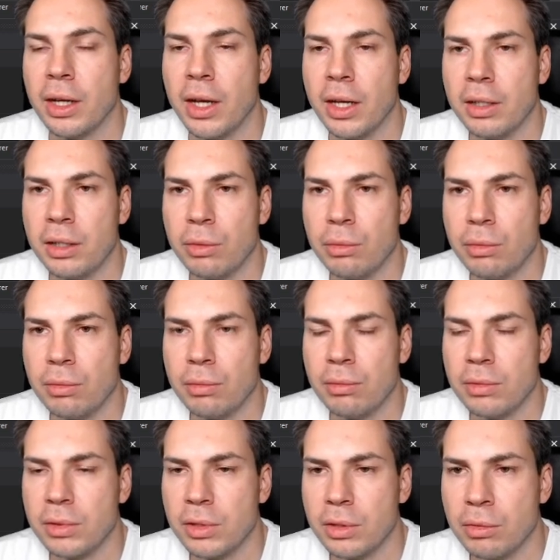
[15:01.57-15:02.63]
and I
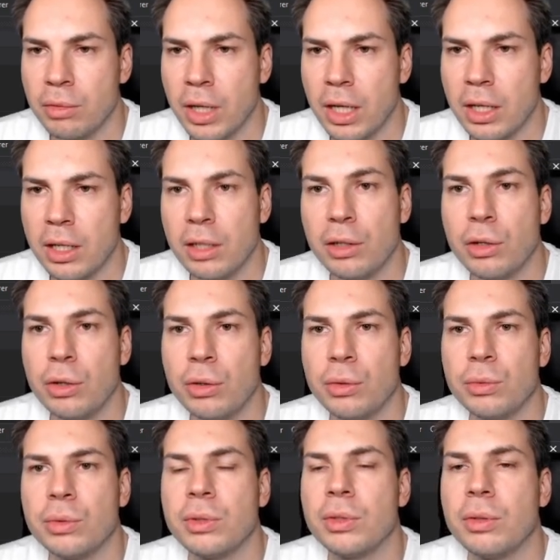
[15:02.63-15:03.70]
directly
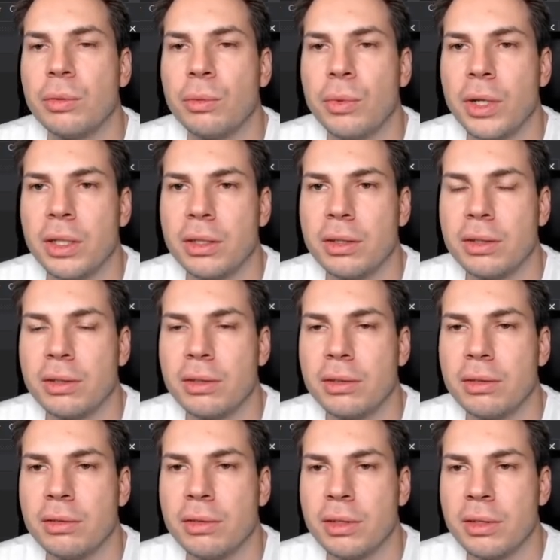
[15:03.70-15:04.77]
knows what
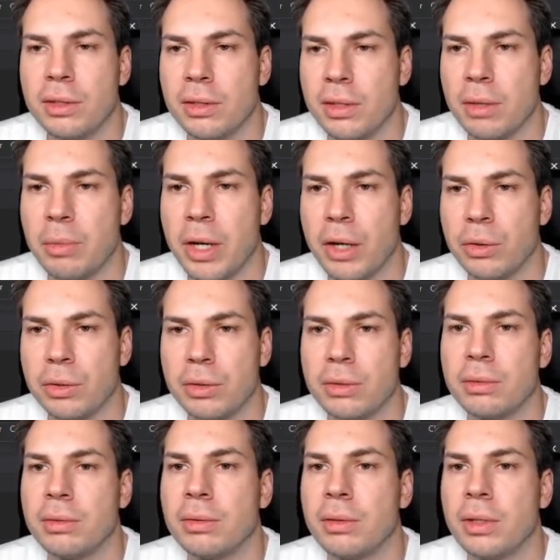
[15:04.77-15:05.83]
this is about.
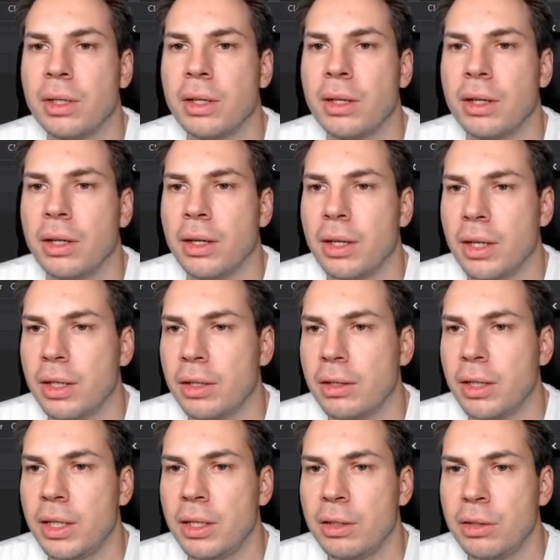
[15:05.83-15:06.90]
And
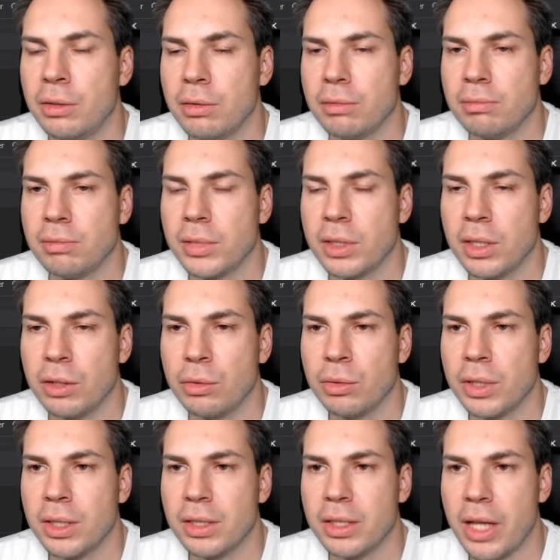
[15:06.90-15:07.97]
here it's a
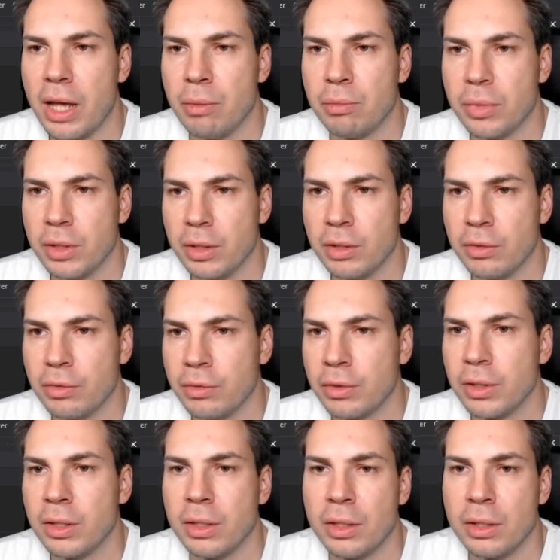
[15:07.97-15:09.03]
good example of
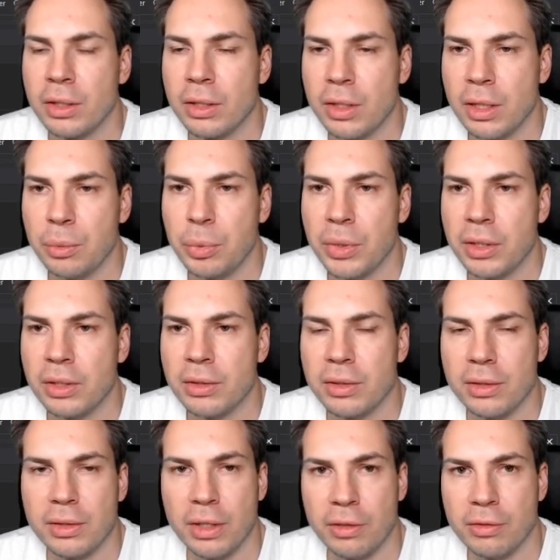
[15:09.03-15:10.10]
keeping this
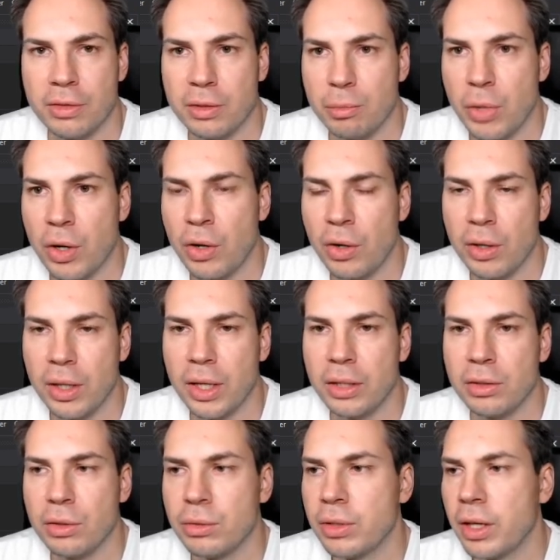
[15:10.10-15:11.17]
stuff small
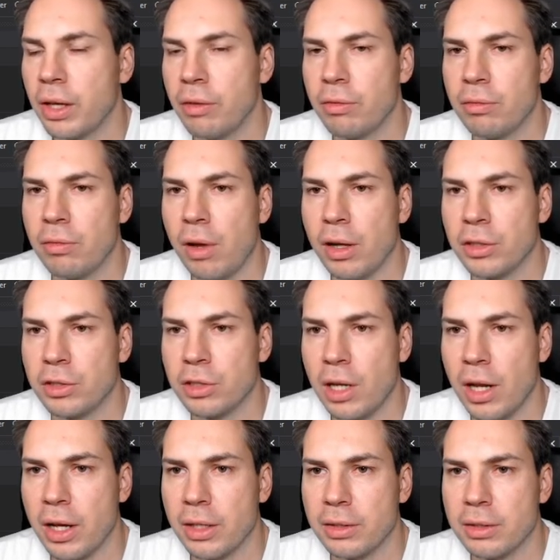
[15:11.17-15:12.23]
and don't have large
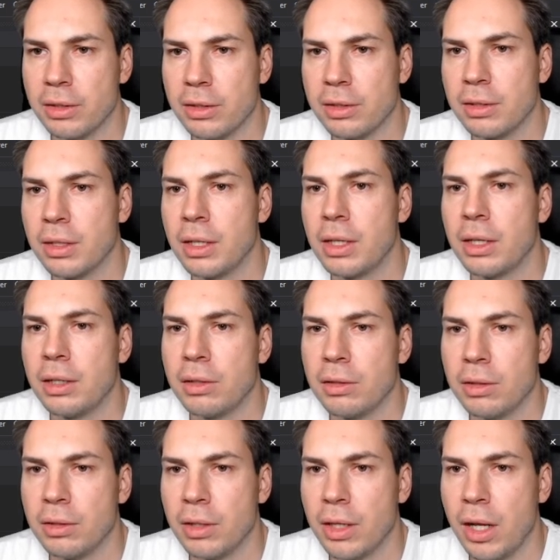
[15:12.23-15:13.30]
classes.
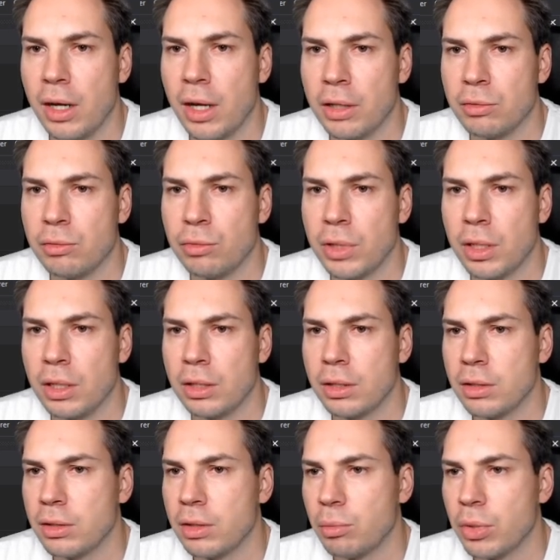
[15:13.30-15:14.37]
I like really
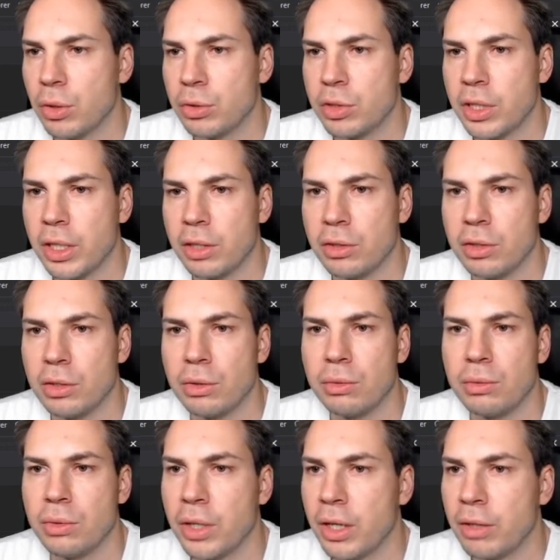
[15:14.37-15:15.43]
this approach here. So
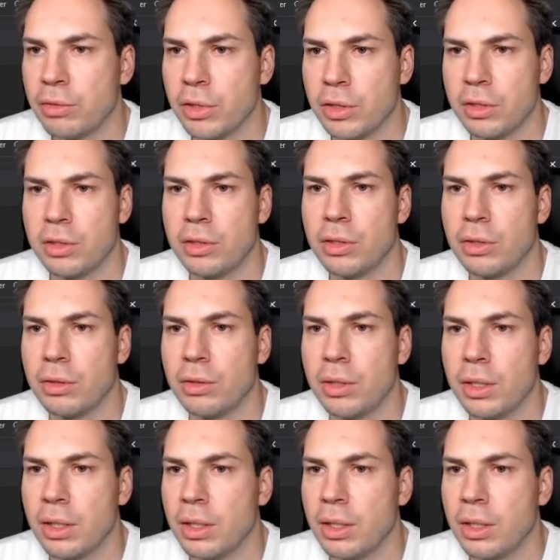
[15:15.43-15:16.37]
you have just your